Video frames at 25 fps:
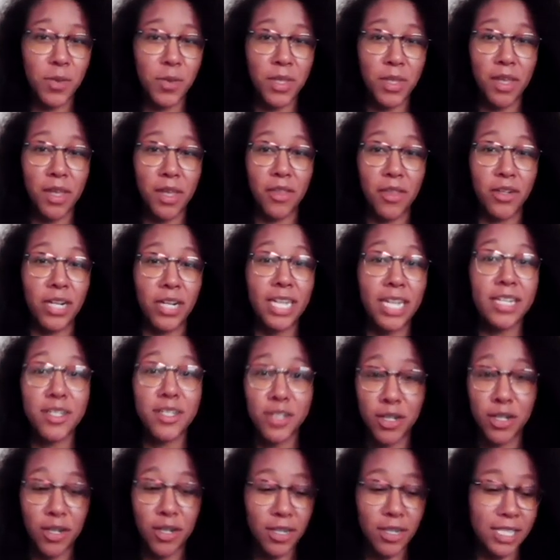with other
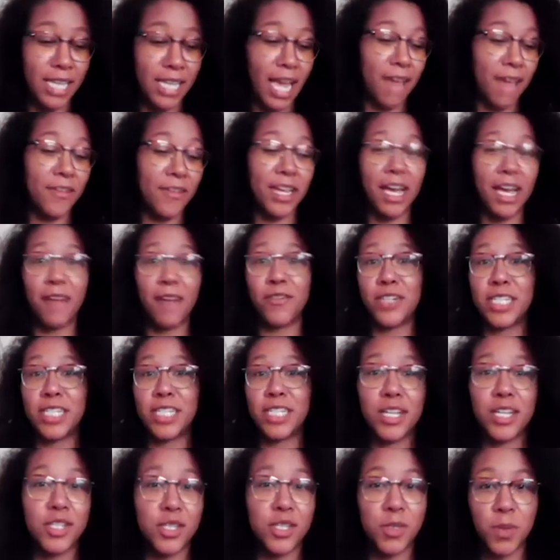interns, having
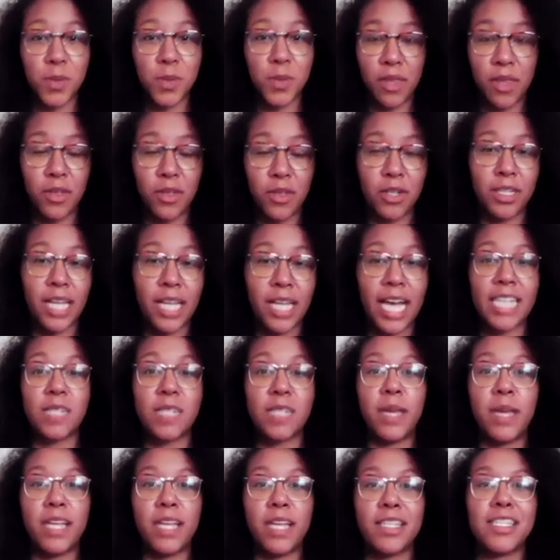conversations with other
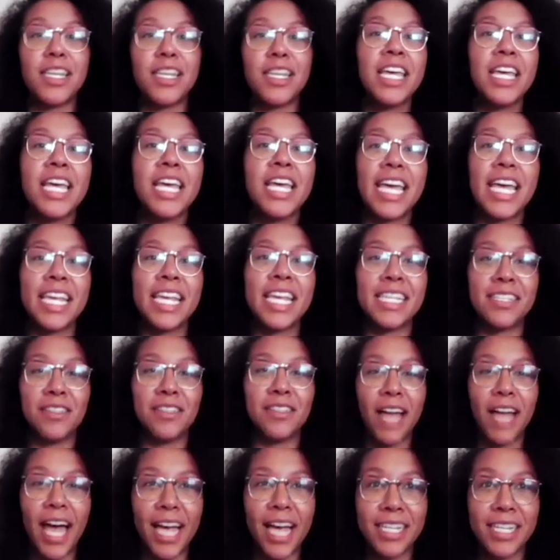classmates is
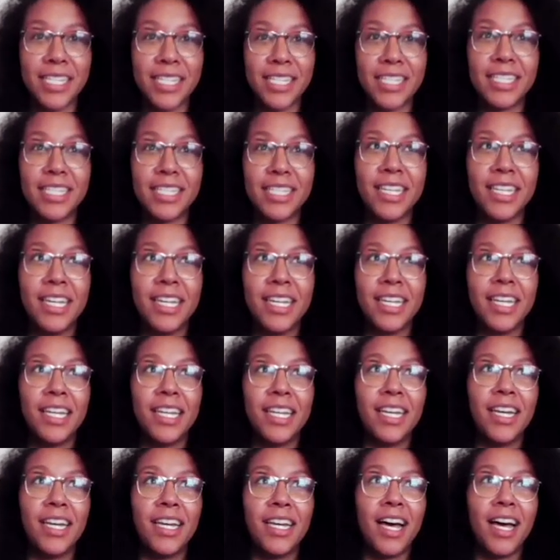less,
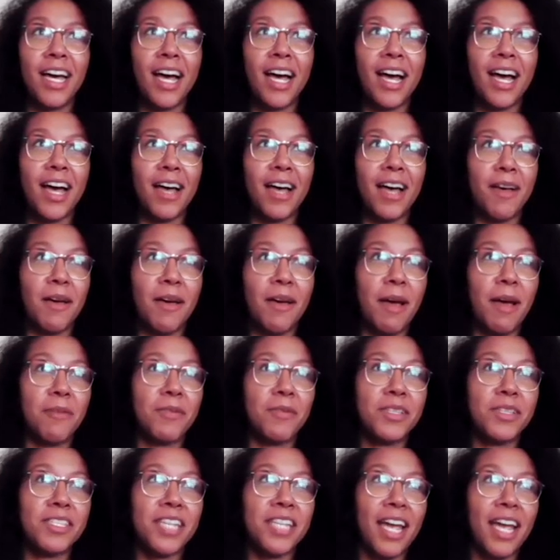I
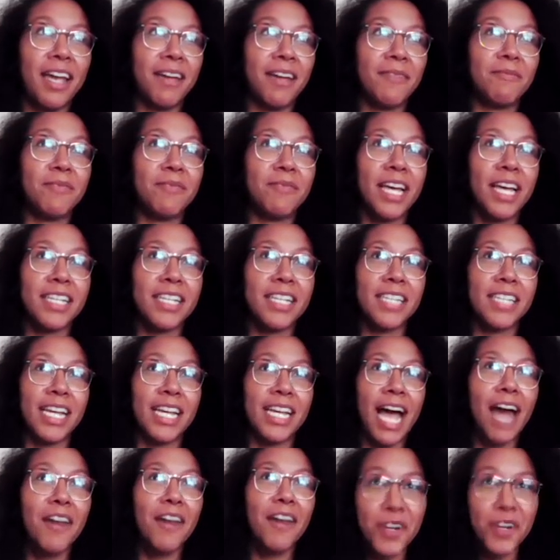would say less
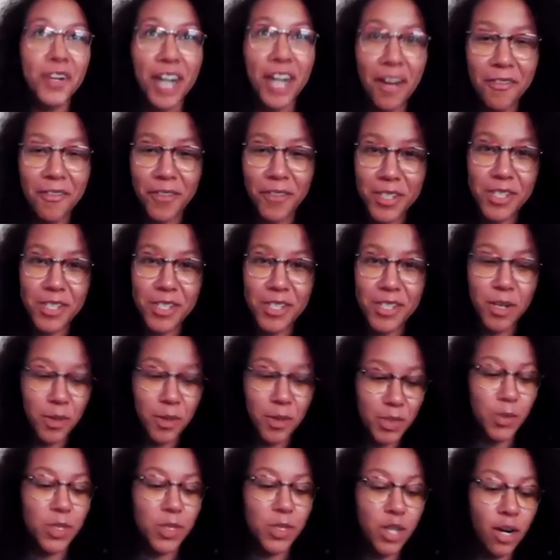like out of your comfort
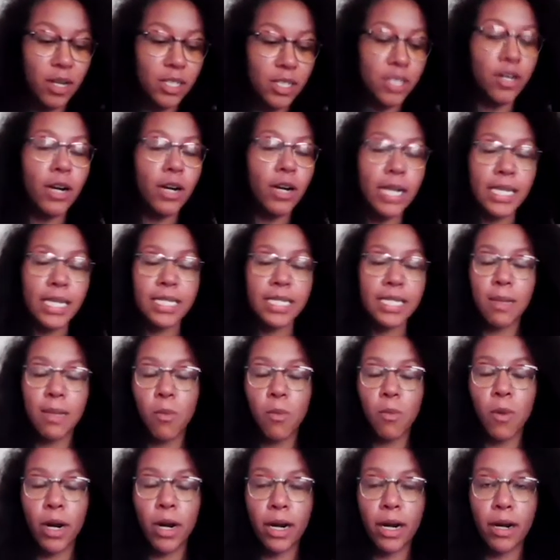zone. So starting
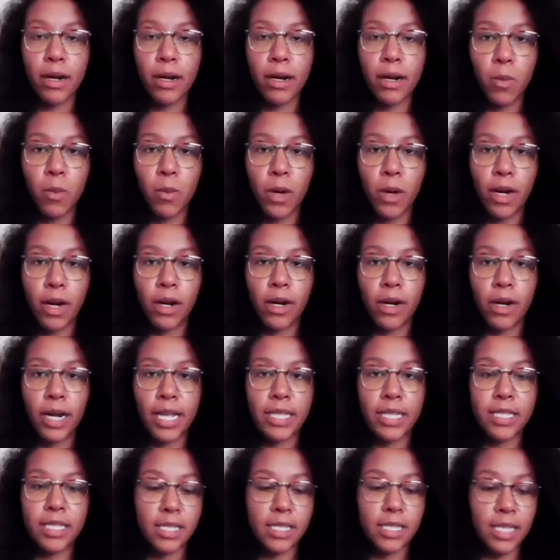somewhere where
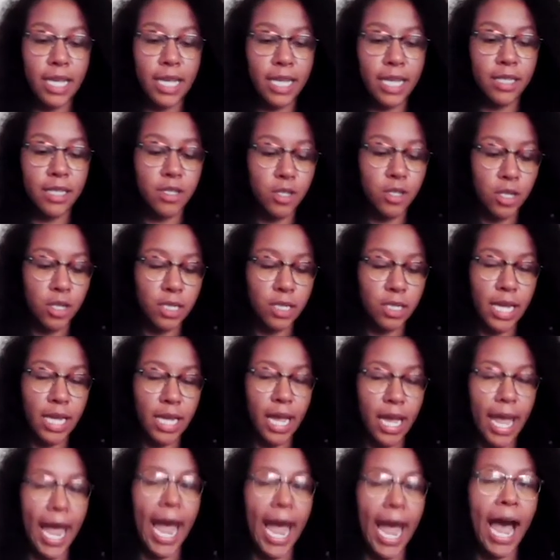it's just a
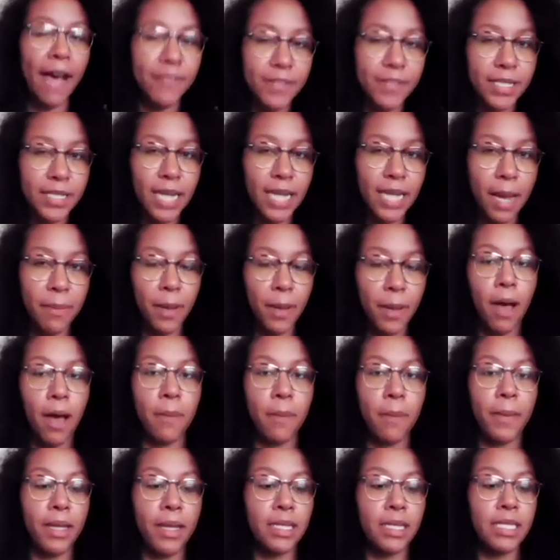half step up
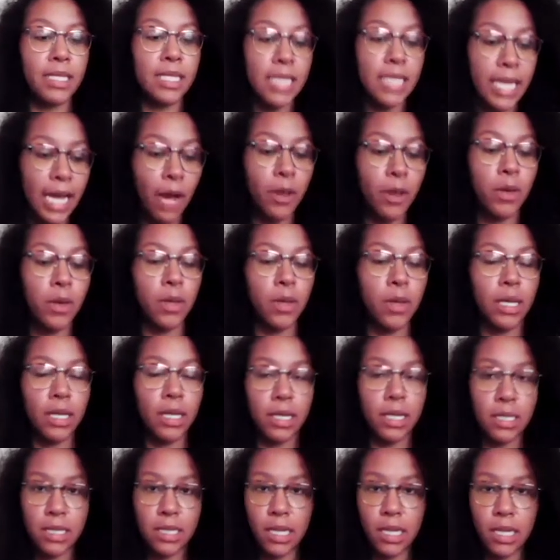and seeing how you can
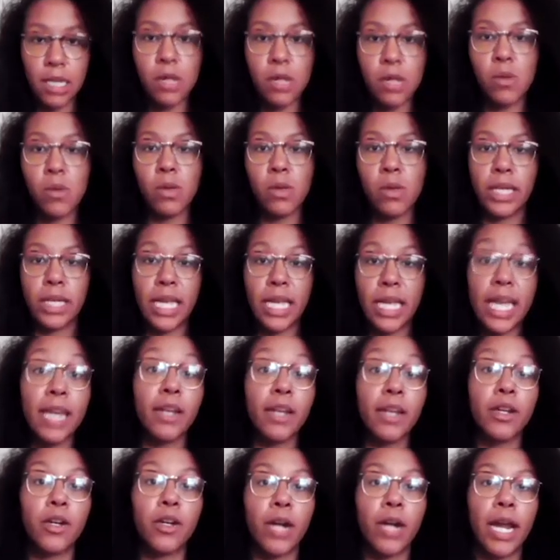continually
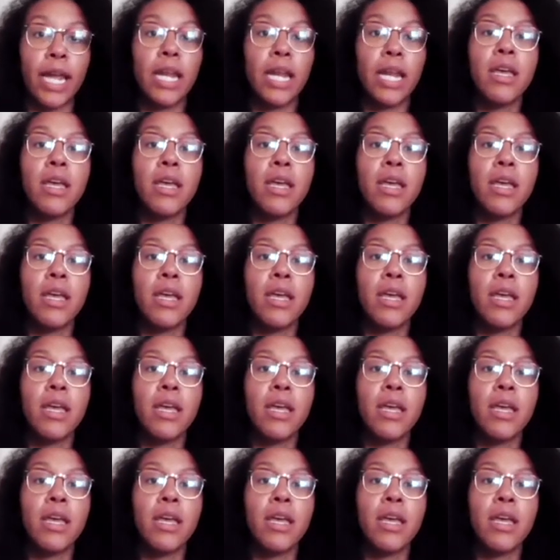integrate